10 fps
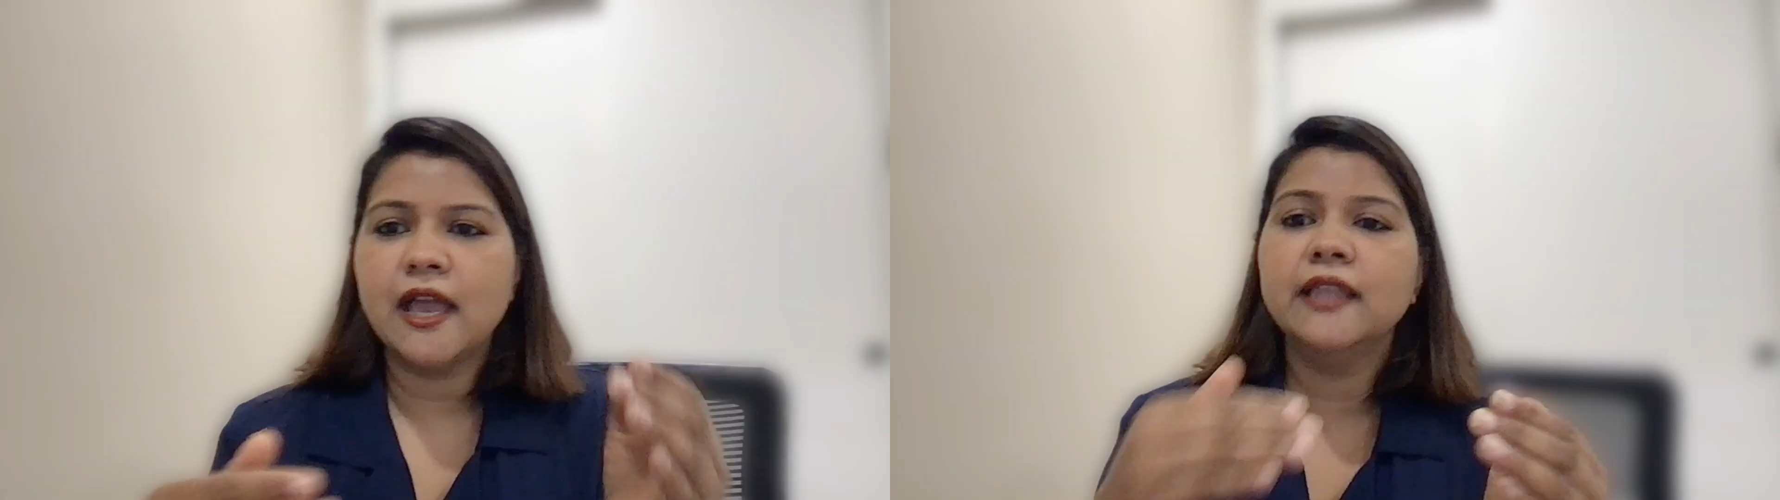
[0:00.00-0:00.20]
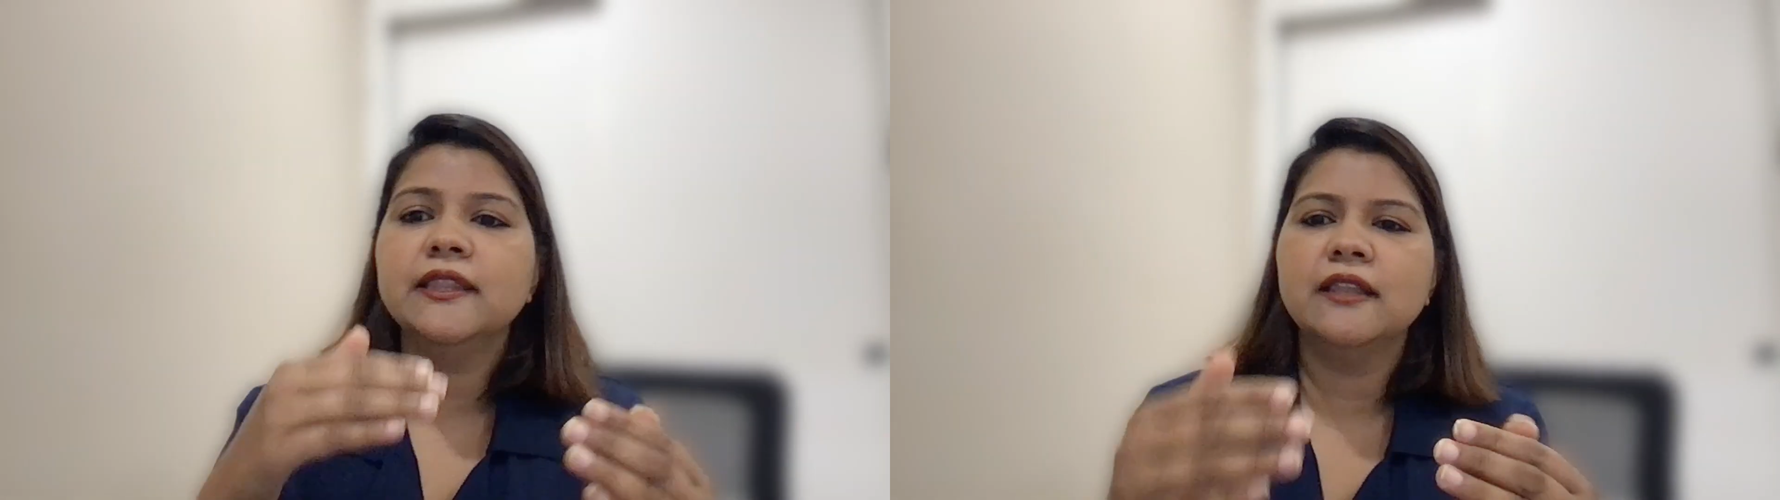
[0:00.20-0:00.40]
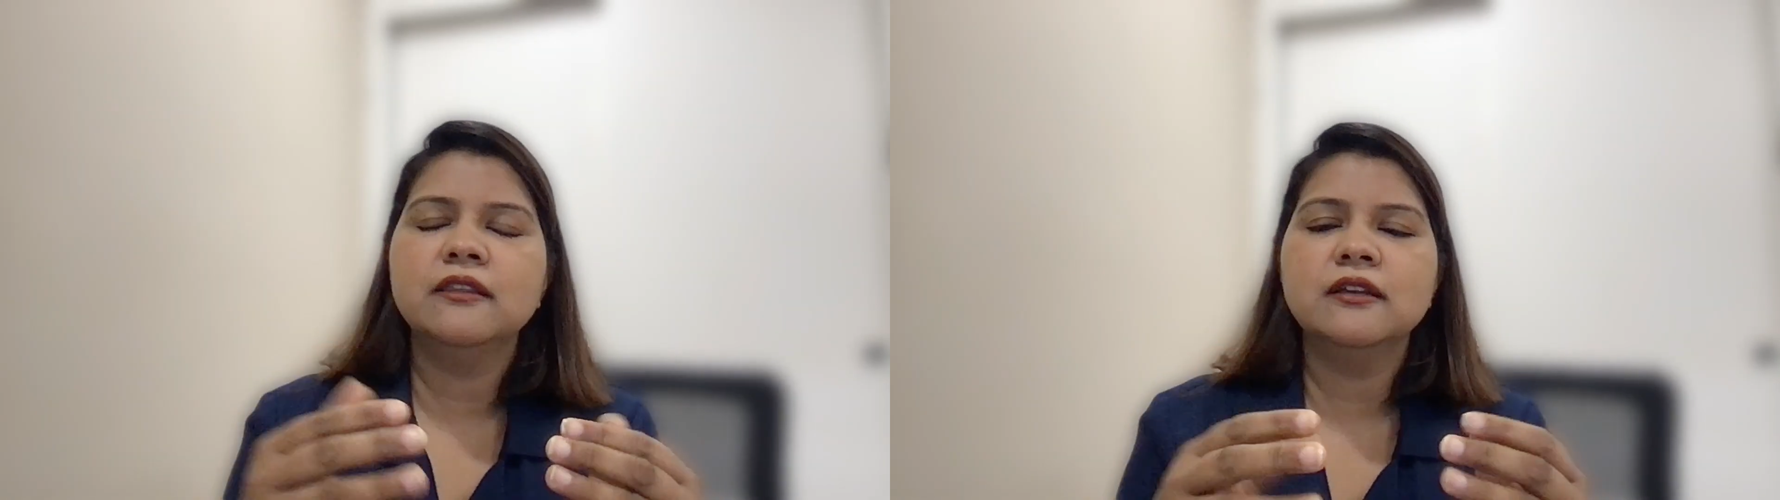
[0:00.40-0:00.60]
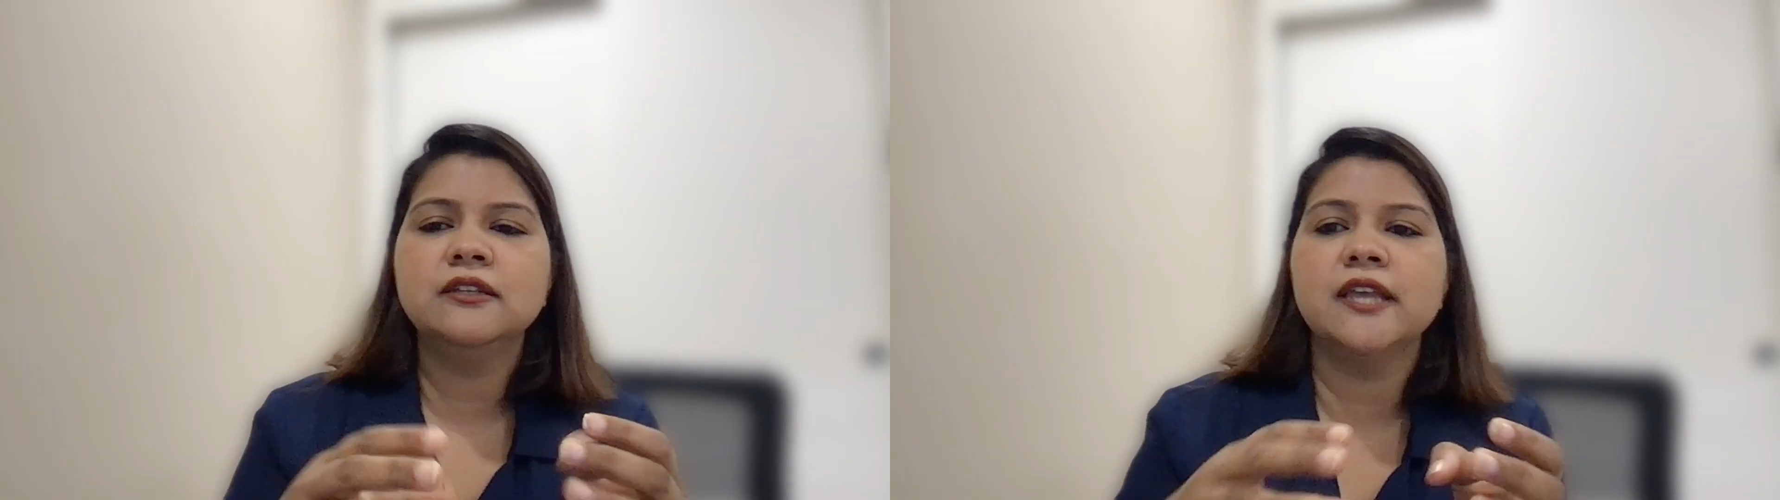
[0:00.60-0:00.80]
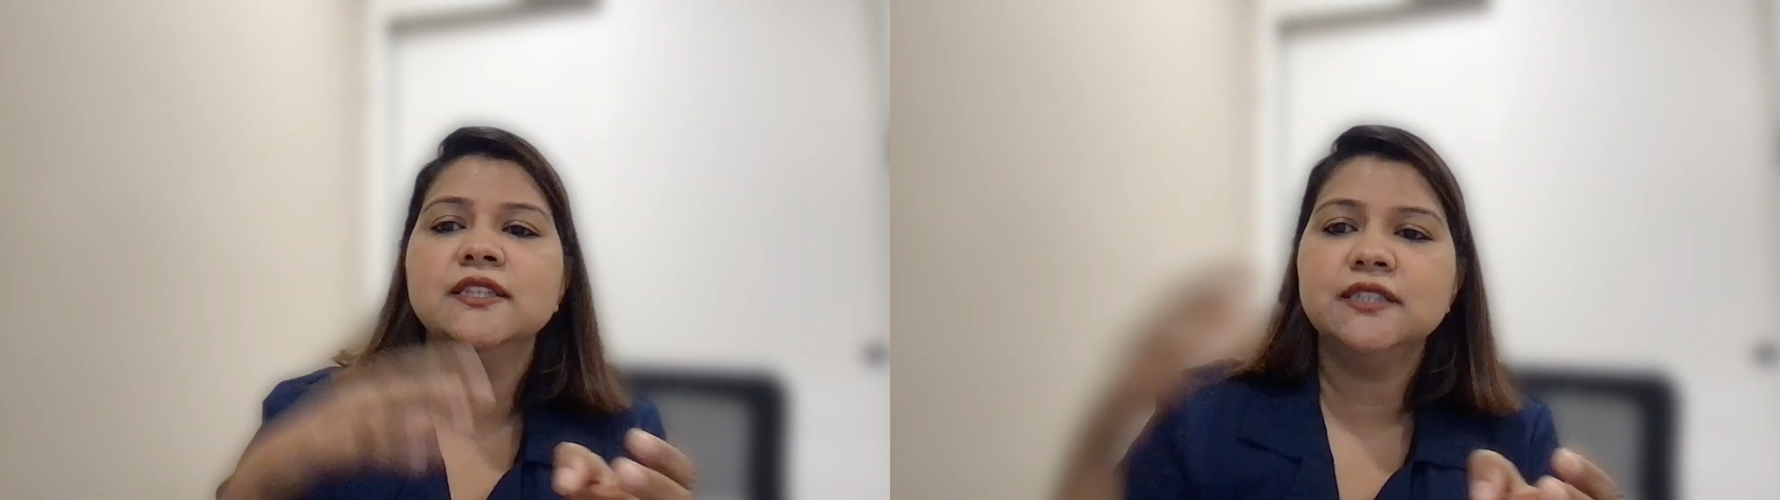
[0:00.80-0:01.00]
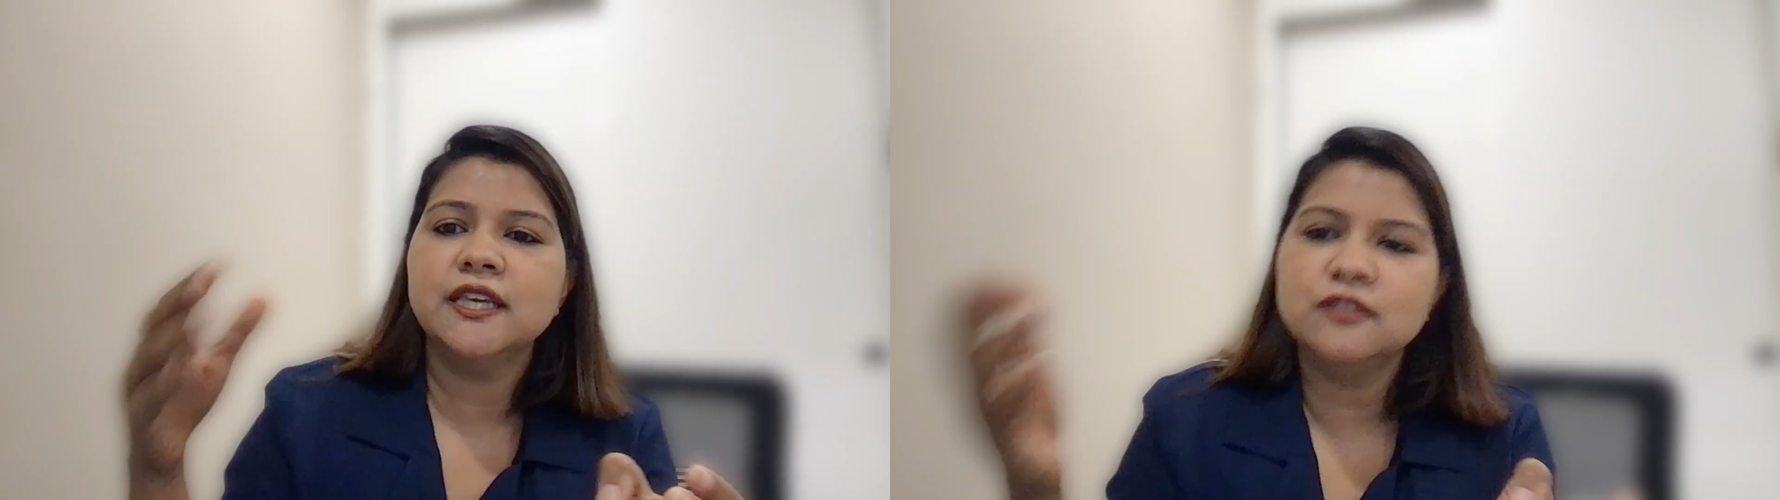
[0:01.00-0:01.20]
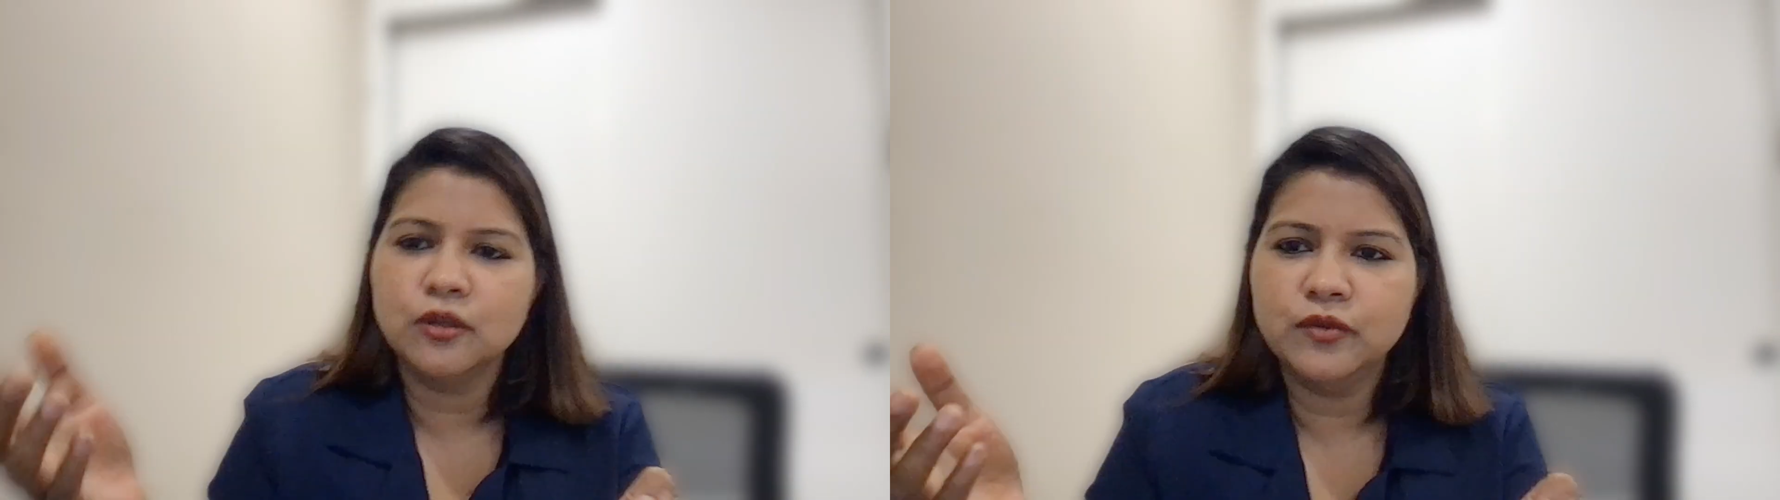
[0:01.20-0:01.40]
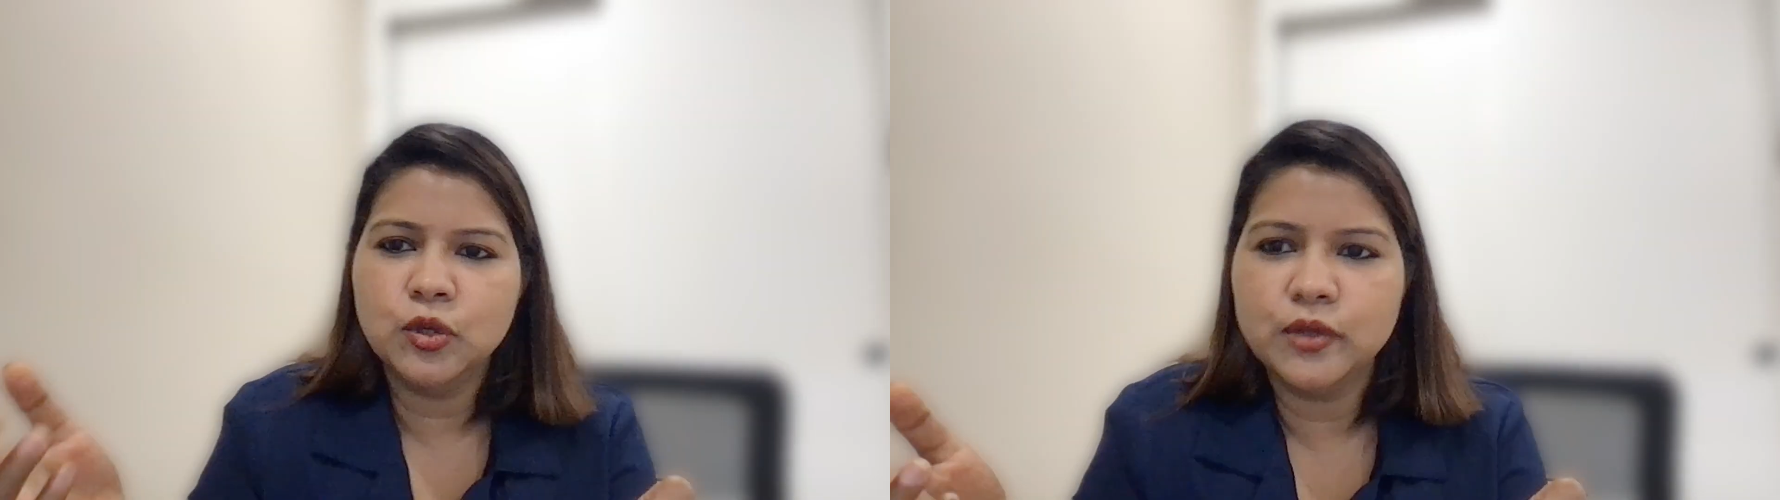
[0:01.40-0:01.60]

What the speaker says: and then the test case review,